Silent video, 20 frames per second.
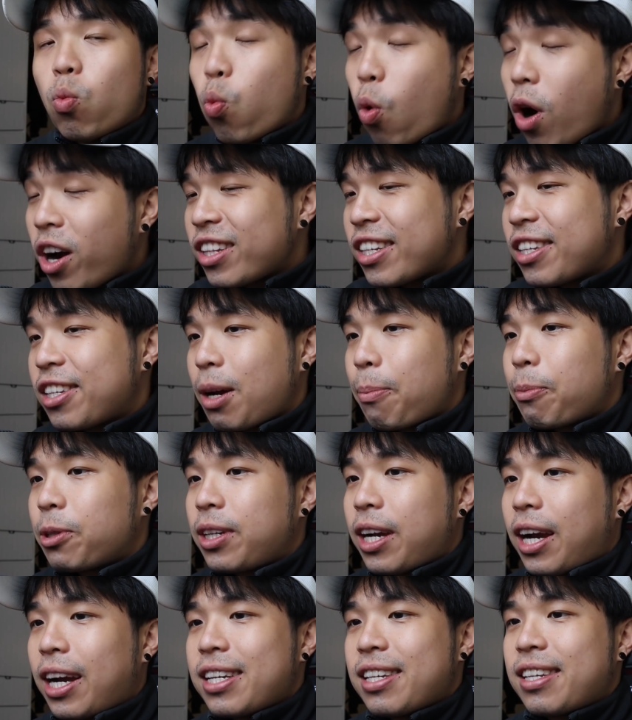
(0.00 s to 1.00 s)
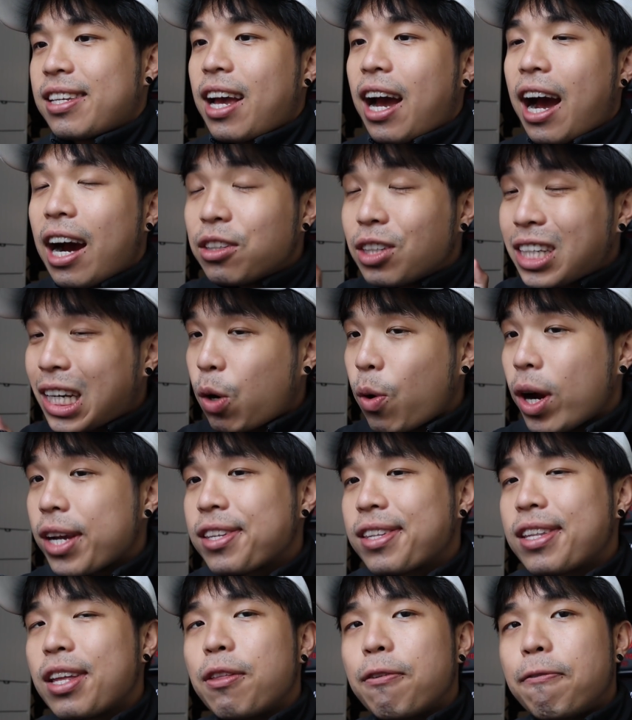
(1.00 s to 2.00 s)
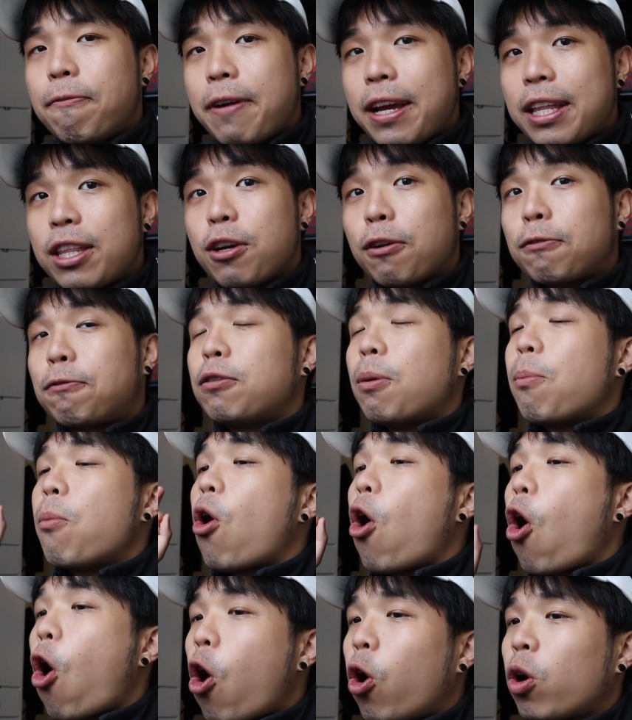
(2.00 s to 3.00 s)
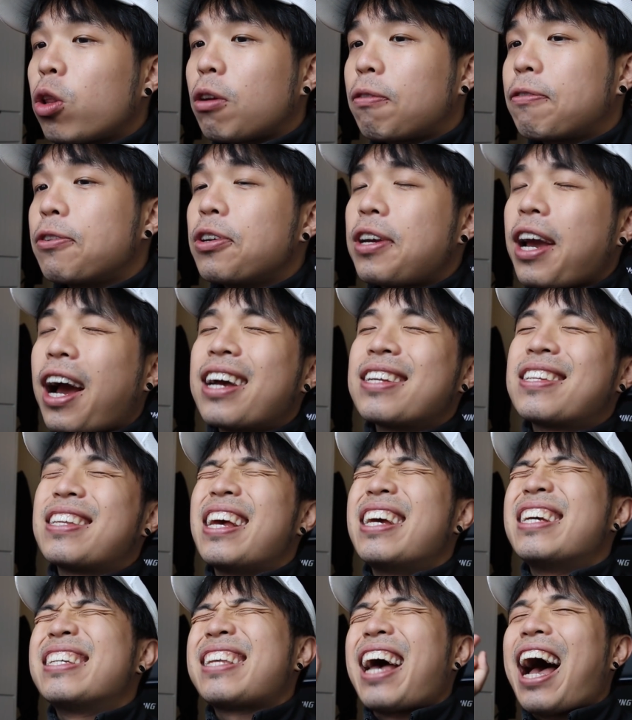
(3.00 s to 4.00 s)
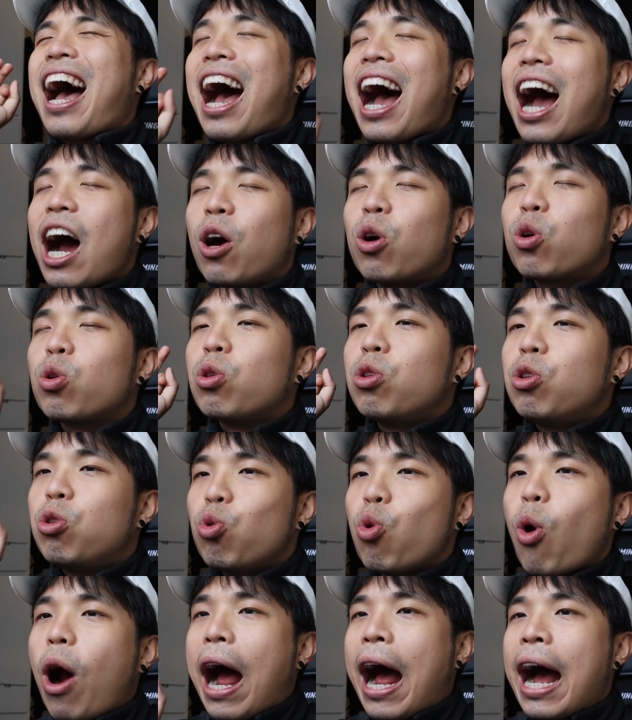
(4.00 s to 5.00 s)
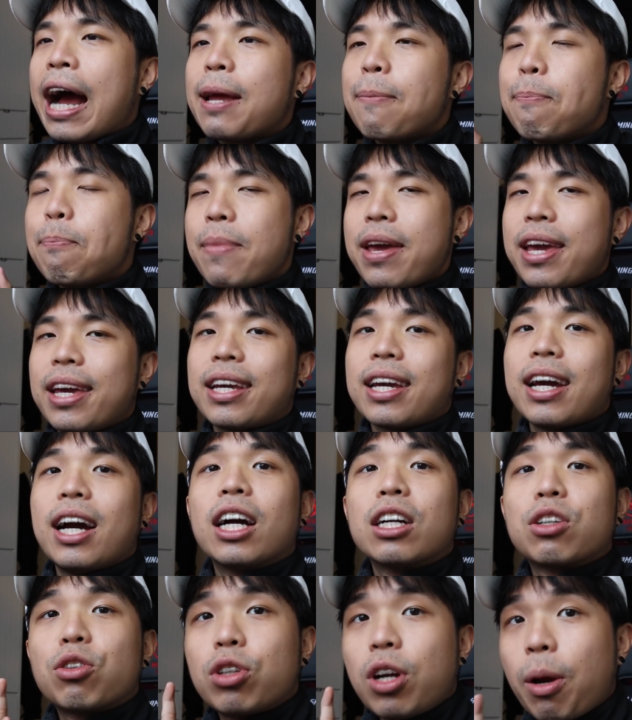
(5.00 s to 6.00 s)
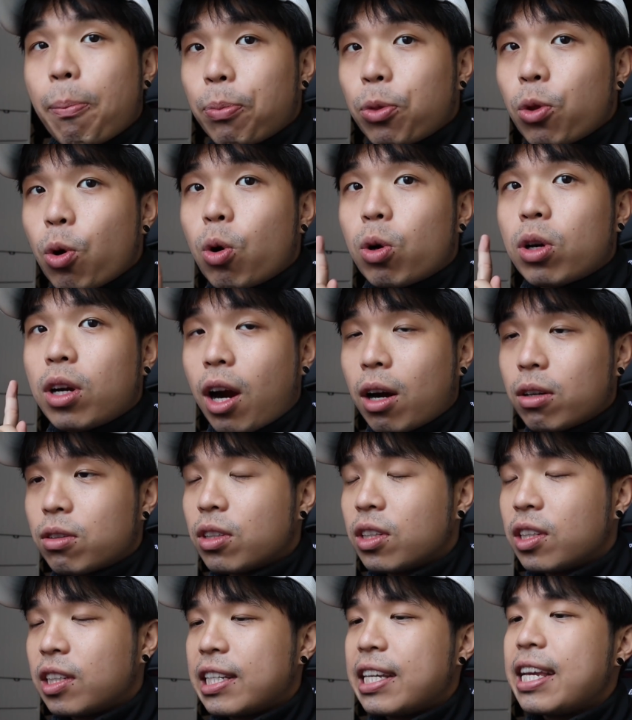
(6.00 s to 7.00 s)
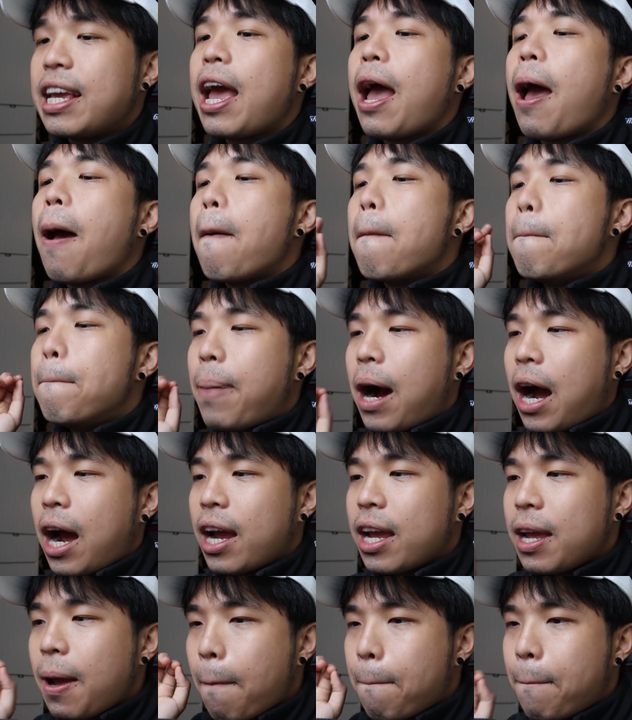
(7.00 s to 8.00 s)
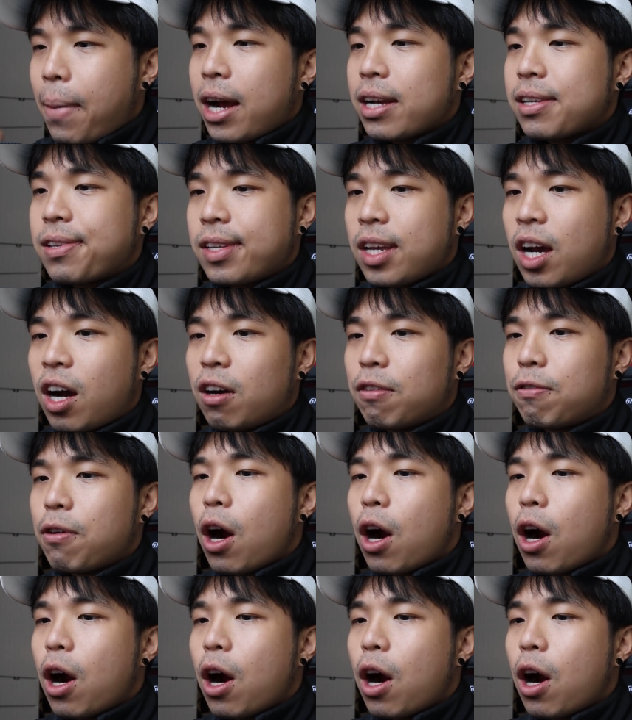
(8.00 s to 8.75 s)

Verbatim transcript: What is up, you guys? A requested video from all of you guys is how do I make a cryptocurrency by myself